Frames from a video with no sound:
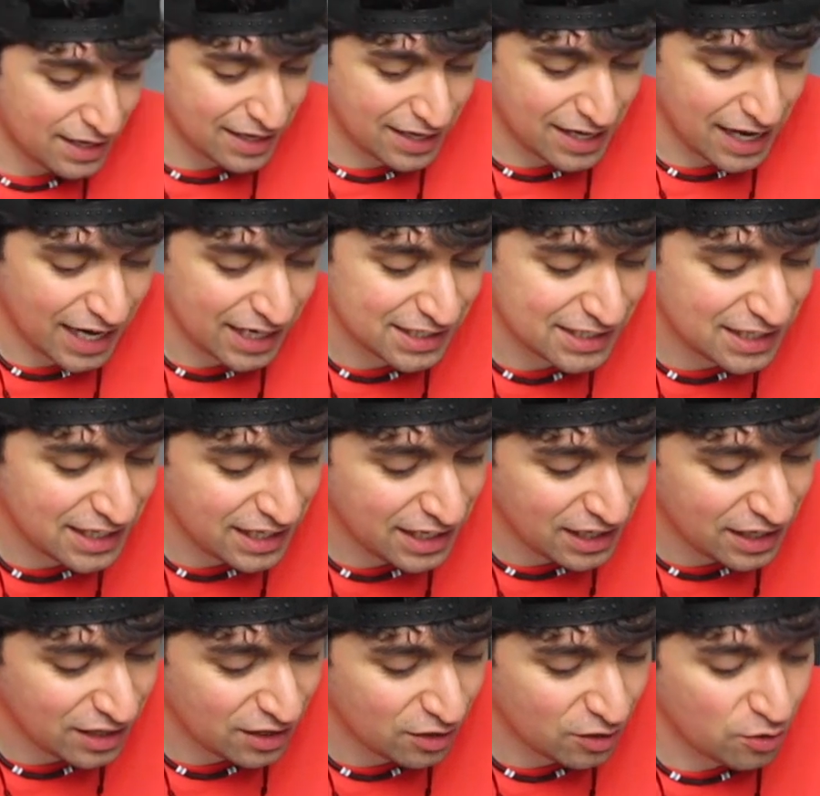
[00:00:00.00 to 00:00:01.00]

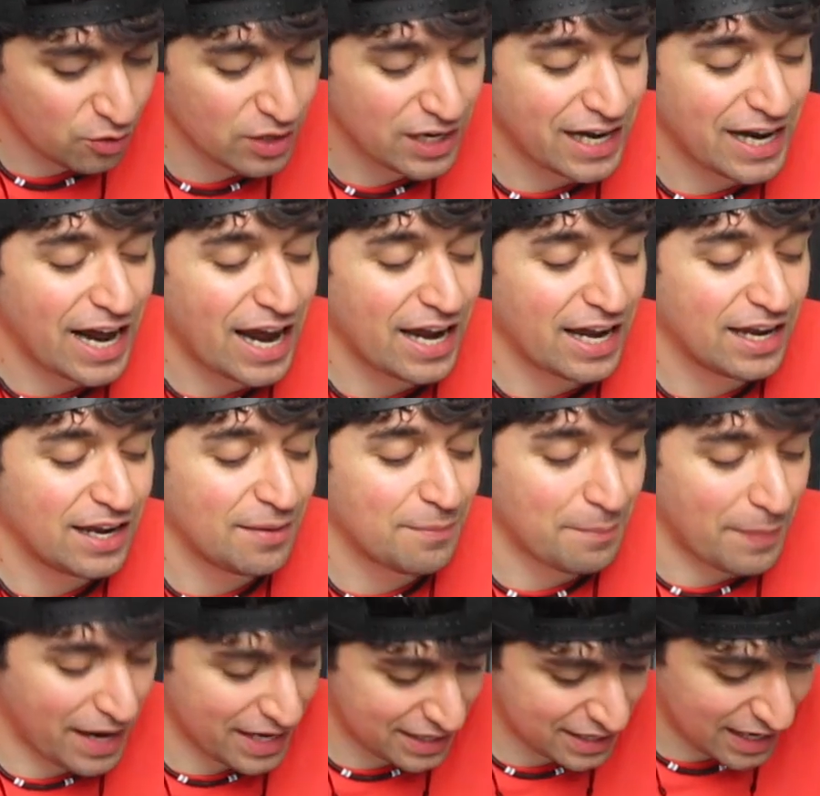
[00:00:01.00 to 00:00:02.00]
Kakashi, Kunerai,
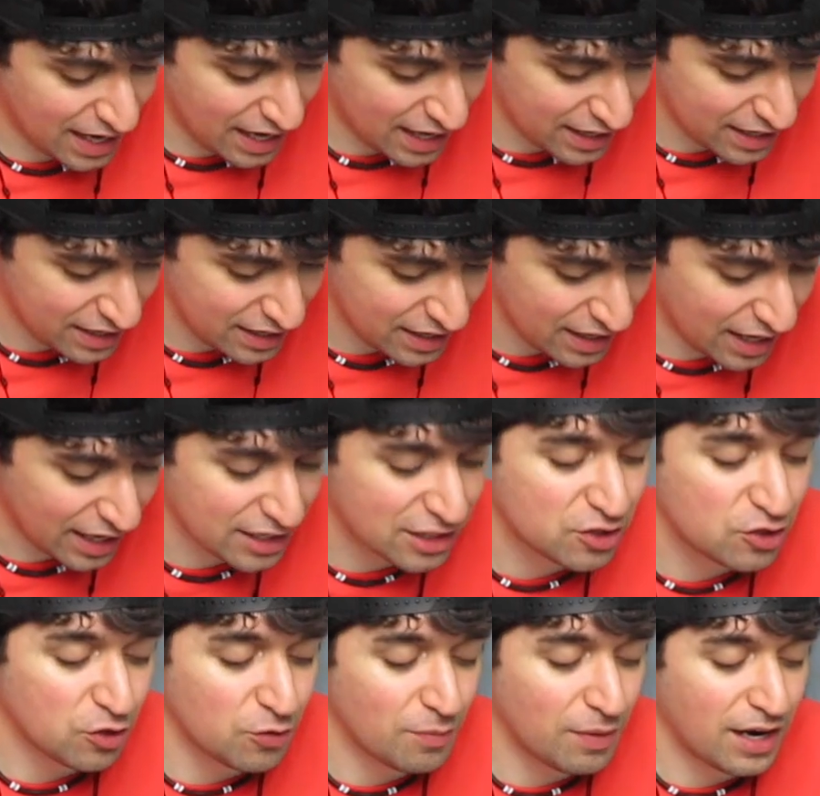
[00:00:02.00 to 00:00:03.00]
Maikai,
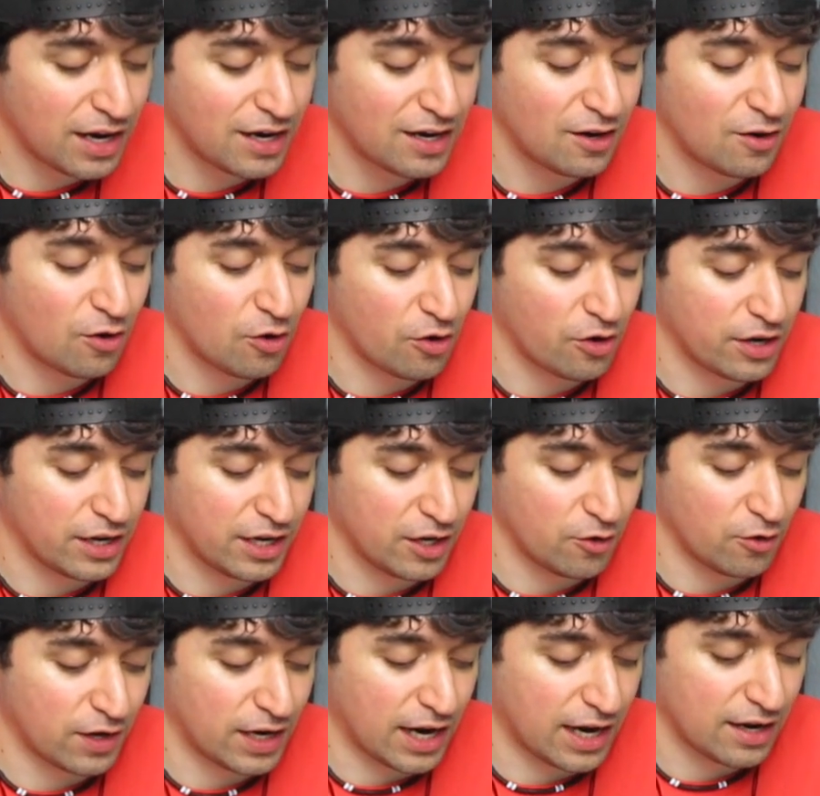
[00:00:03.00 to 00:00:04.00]
Asuma, or
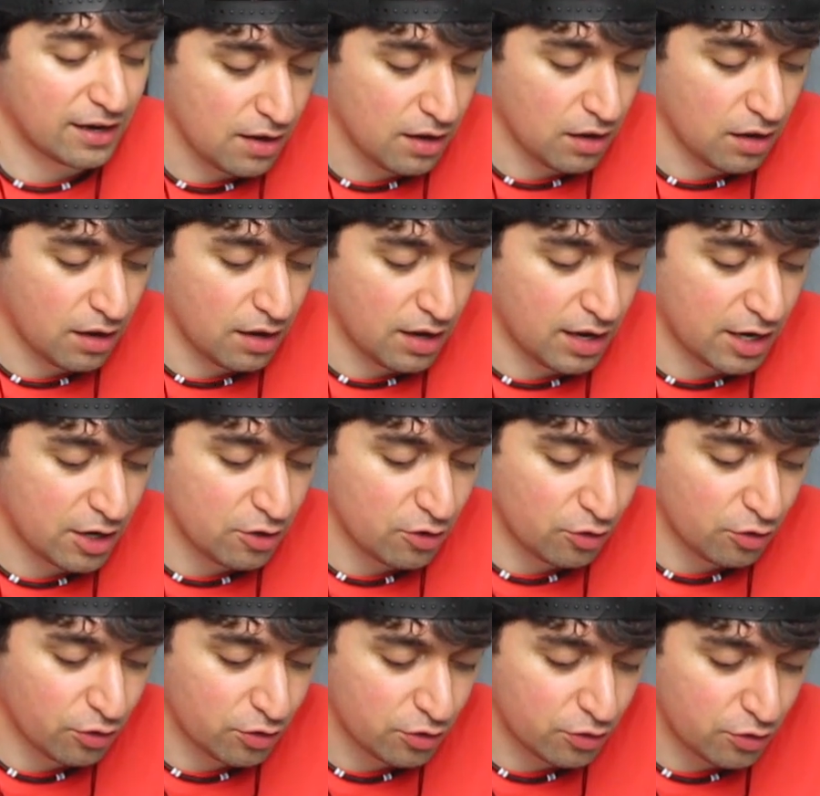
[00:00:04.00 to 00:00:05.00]
Iruka? I don't
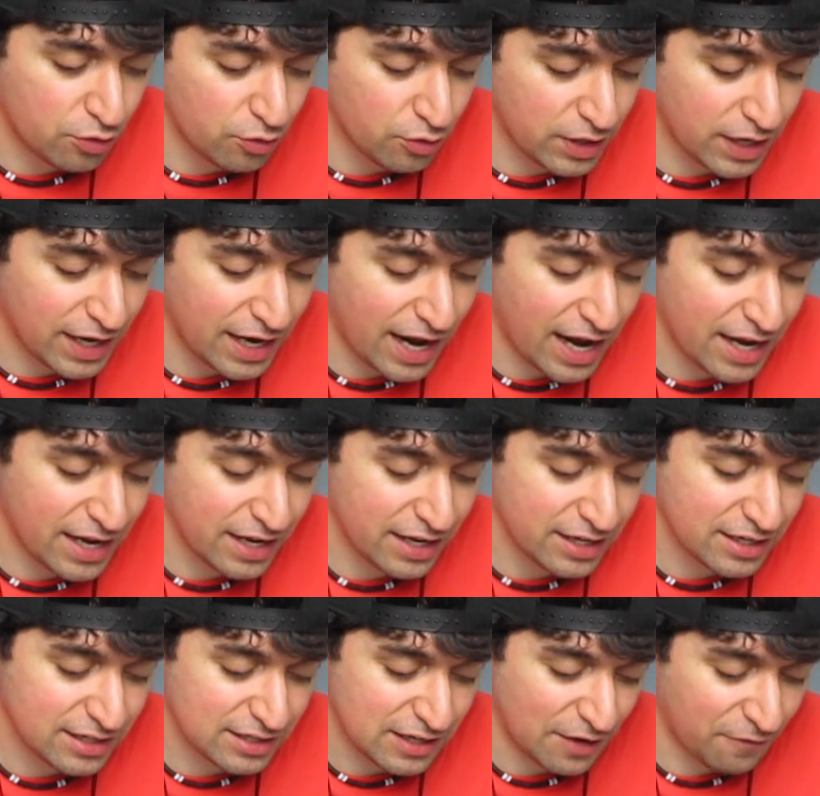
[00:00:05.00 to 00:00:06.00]
know who Kunerai
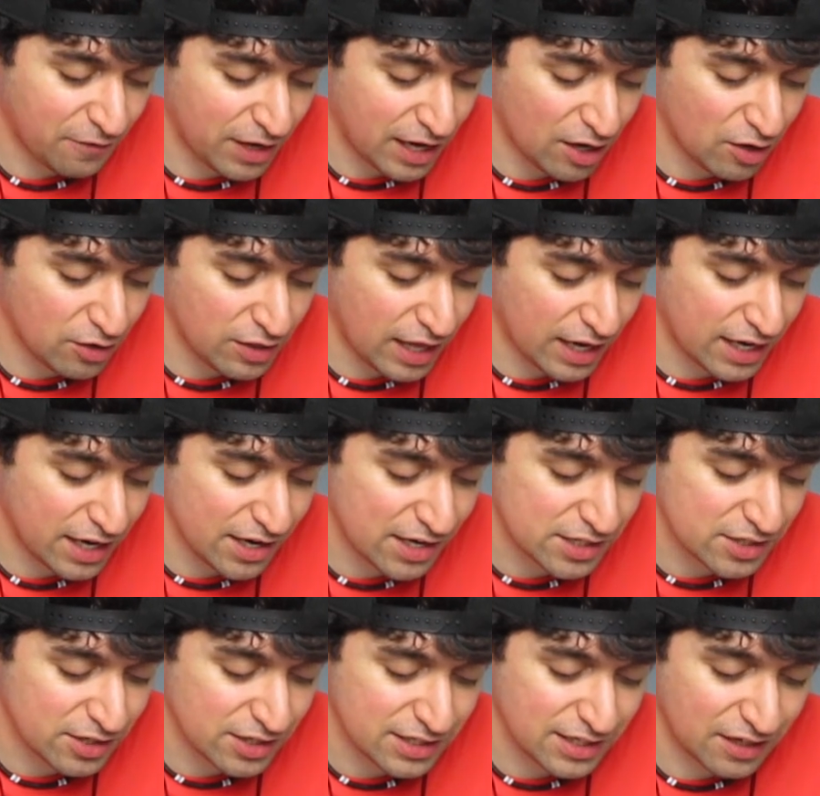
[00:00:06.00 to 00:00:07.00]
is. I forgot who that
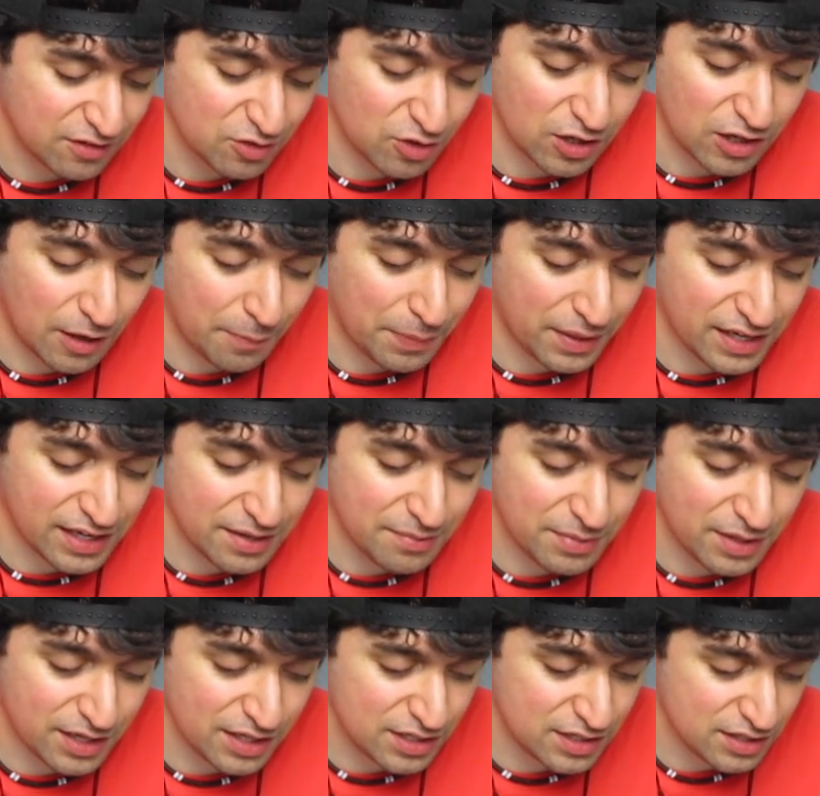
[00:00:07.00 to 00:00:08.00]
character is. I have to look up an
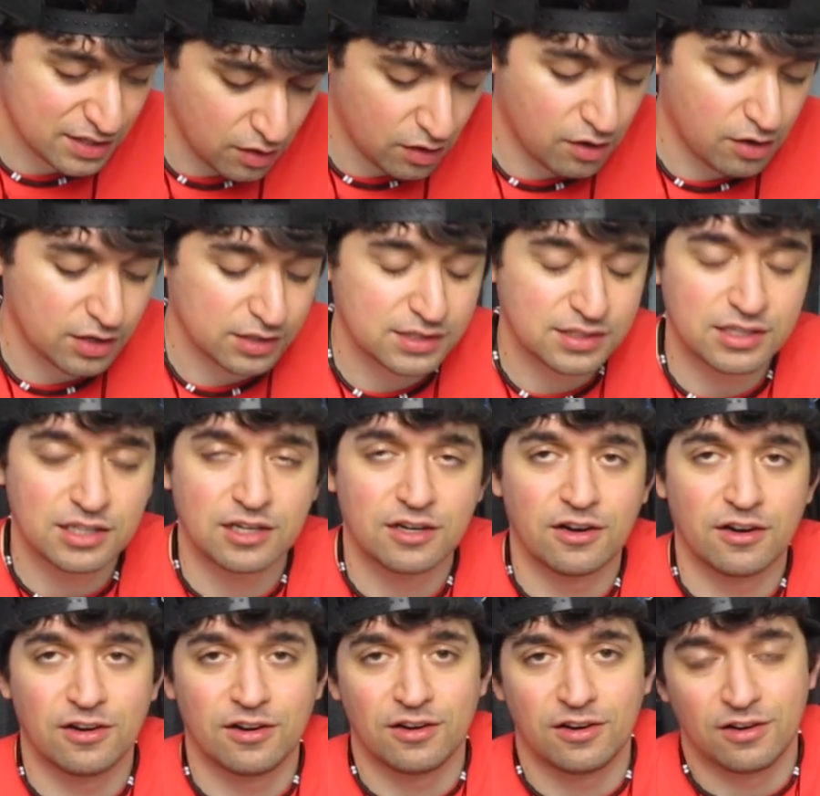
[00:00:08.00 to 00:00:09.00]
image. Oh, it's the
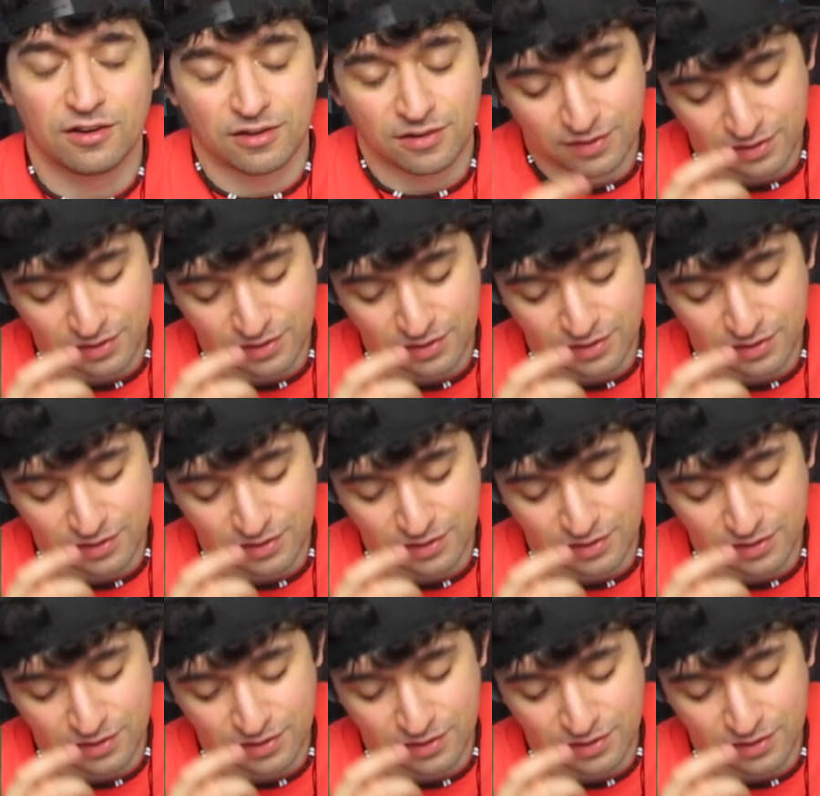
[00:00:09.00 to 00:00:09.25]
girl.